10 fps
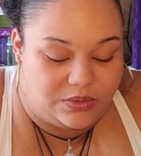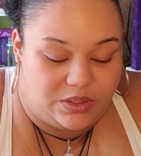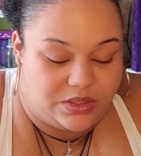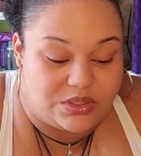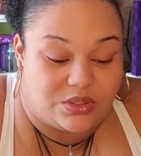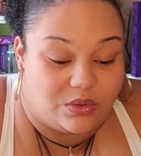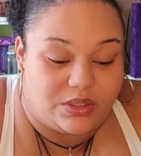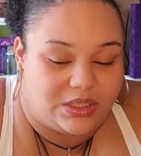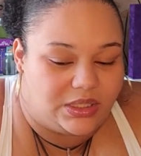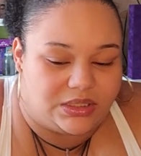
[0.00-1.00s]
a soul
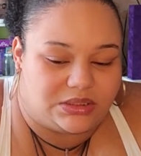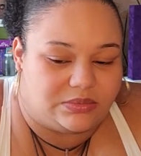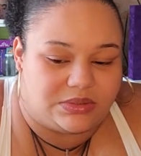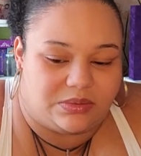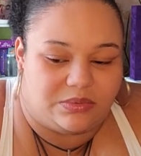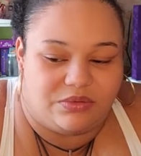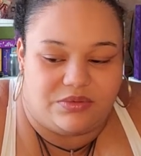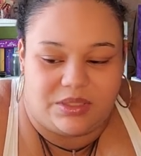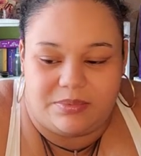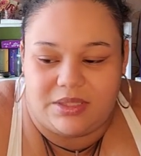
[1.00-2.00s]
connection with someone, you
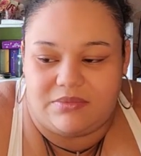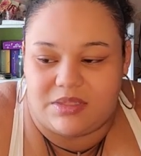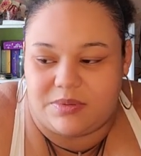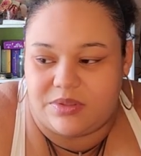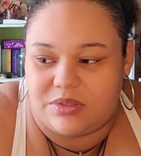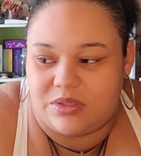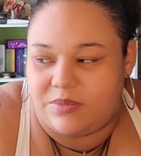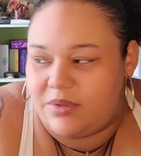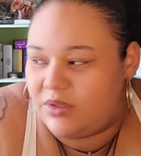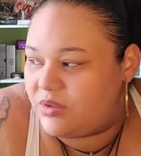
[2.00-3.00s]
really believe in this person to
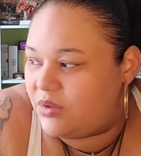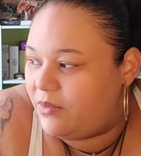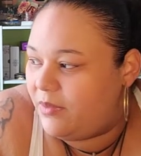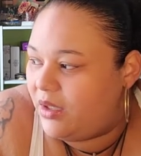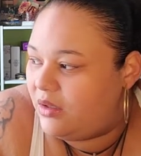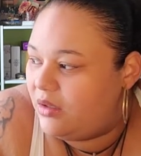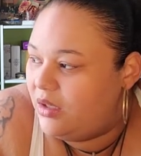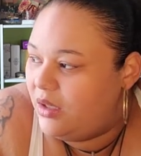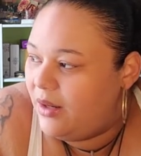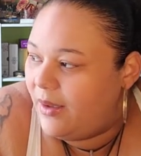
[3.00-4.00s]
be your soulmate,
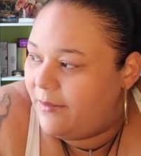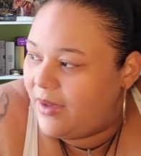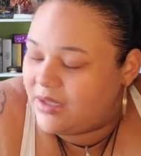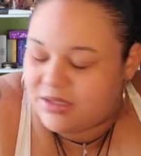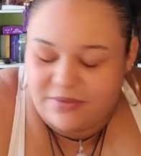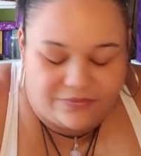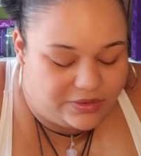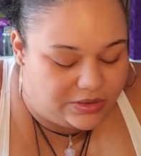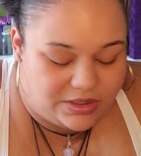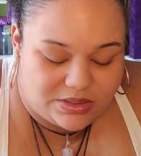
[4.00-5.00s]
the masculine
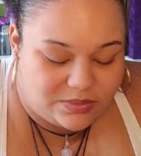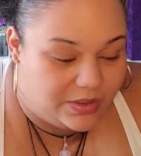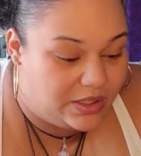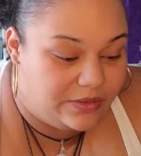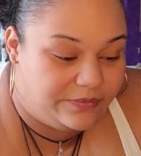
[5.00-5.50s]
feeling this way.